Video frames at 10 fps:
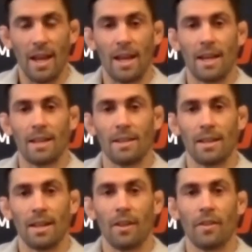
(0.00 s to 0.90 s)
And
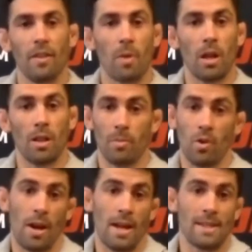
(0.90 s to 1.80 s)
other than Marlon
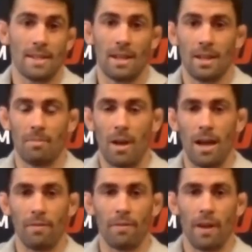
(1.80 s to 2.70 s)
Moraes, um,
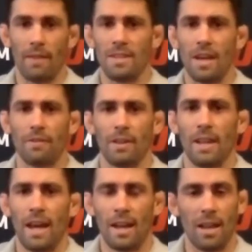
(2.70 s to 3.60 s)
I've, I've
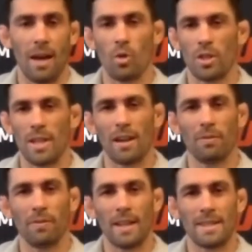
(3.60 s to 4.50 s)
definitely had a lot more
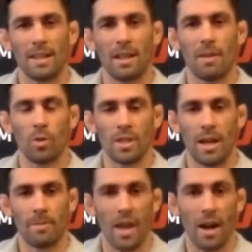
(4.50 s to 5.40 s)
title fights and a lot more
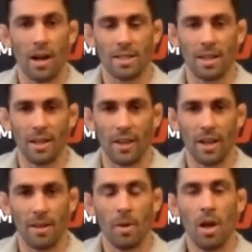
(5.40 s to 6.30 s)
time in that octagon than
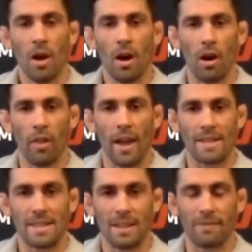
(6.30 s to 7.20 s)
him. All
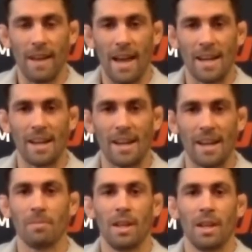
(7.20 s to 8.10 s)
that stuff added
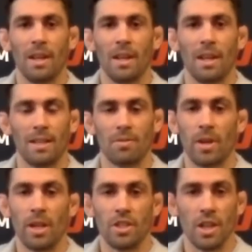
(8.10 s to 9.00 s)
up it's
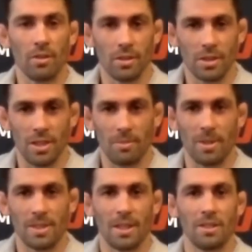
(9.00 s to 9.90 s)
ring generalship.
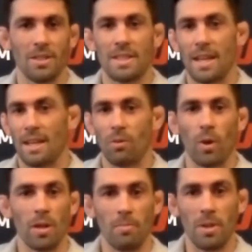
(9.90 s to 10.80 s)
It's understanding
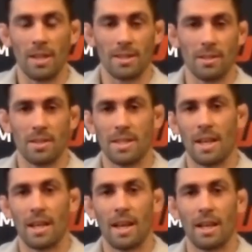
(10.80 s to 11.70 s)
where to be. It's
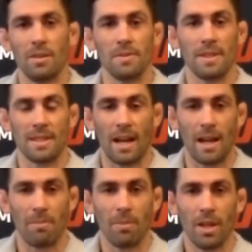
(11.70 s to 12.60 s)
understanding how to use the
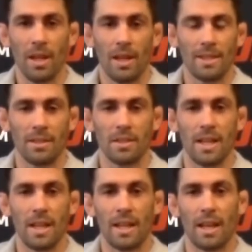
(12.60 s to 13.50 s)
time,
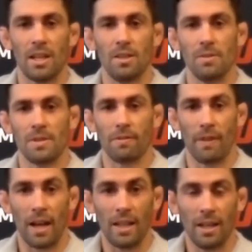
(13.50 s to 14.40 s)
understanding how to use the
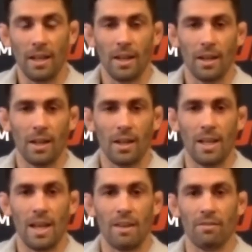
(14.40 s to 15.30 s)
fight uh,
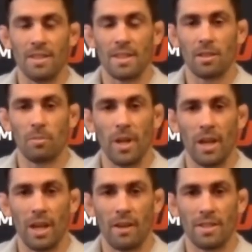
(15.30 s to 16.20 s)
in every single
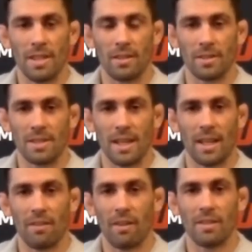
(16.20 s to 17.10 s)
minute and every single
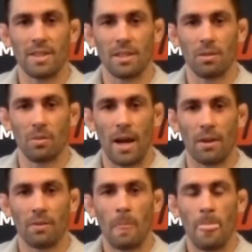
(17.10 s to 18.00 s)
second of every single round.